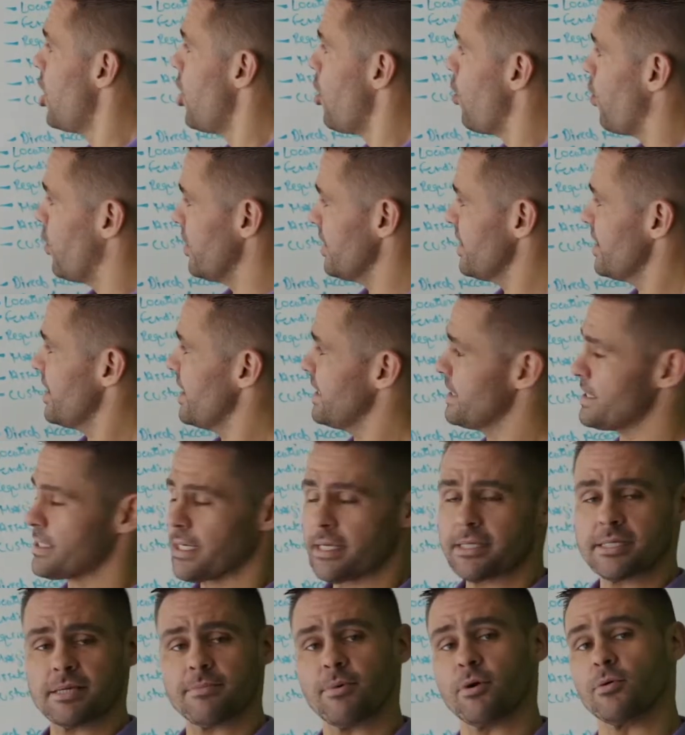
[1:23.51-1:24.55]
One of the nice
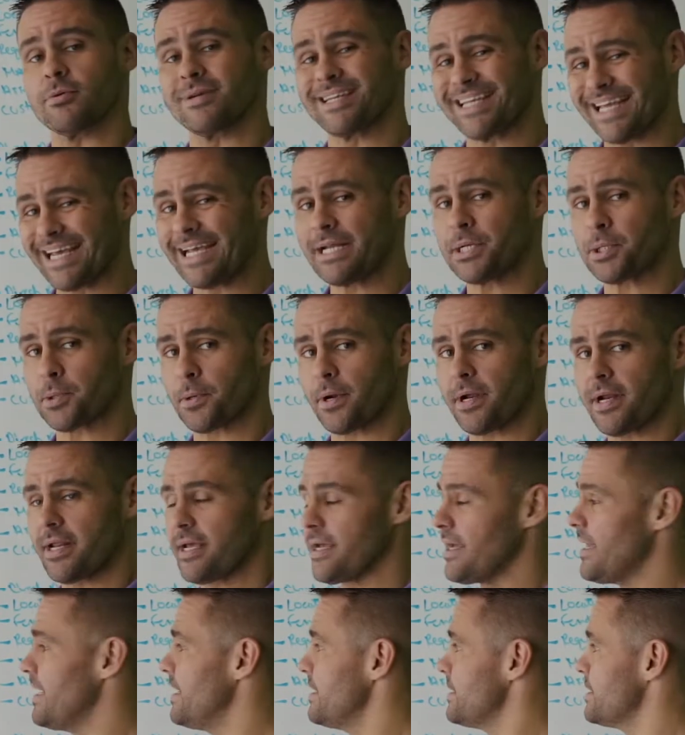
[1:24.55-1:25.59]
things about day trading
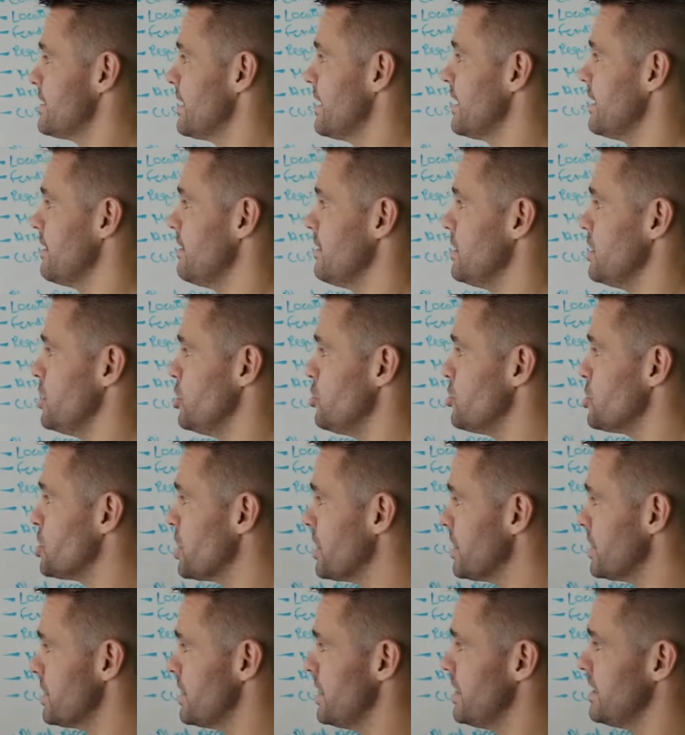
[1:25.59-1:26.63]
is that you
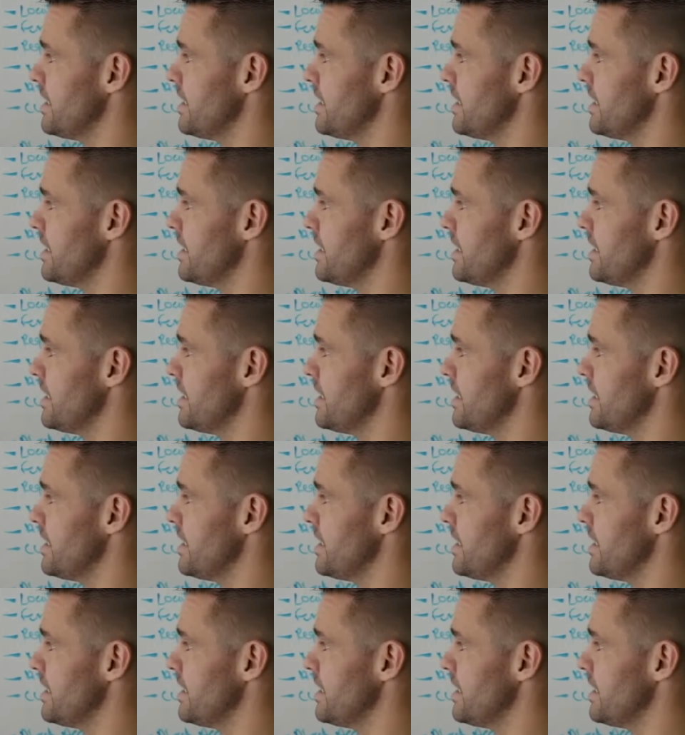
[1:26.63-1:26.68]
just need